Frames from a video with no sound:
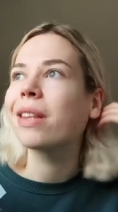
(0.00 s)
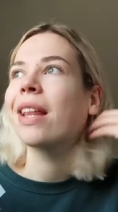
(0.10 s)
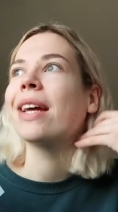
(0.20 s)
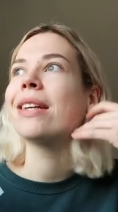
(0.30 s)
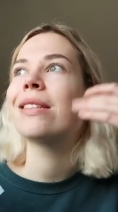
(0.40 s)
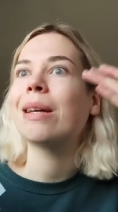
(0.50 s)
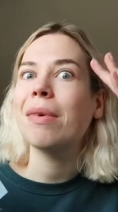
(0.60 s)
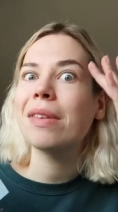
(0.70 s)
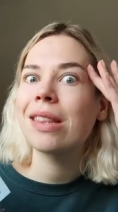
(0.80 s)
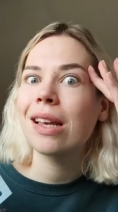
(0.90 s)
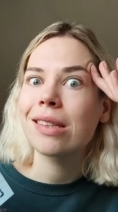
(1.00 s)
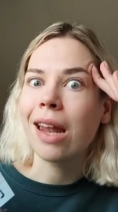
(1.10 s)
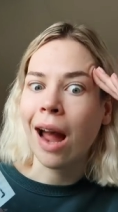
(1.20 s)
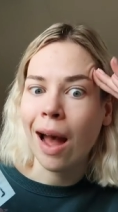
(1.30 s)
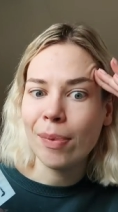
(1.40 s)
but like some of the things that
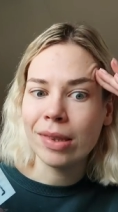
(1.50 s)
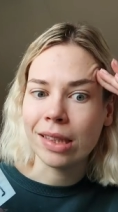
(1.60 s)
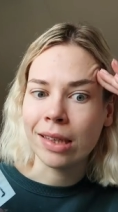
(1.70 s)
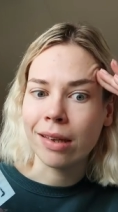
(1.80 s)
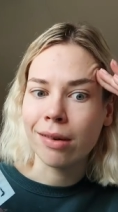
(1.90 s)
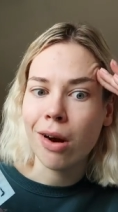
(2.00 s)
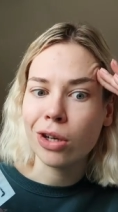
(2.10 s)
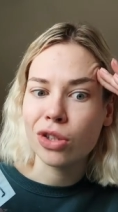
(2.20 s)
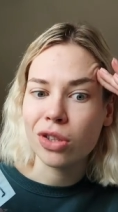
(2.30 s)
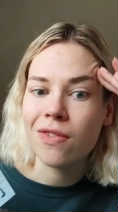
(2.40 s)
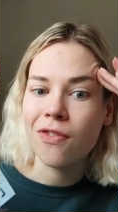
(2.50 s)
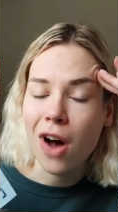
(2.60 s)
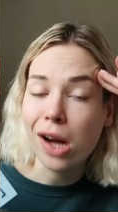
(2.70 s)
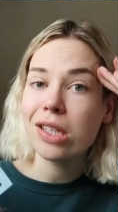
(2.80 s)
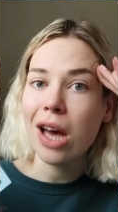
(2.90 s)
happened in here are just
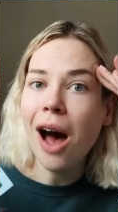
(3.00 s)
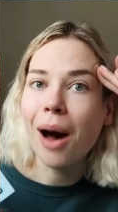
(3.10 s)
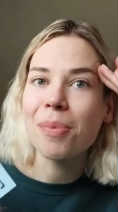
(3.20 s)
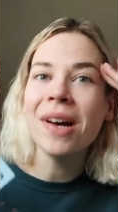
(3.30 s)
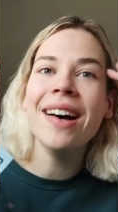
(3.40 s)
up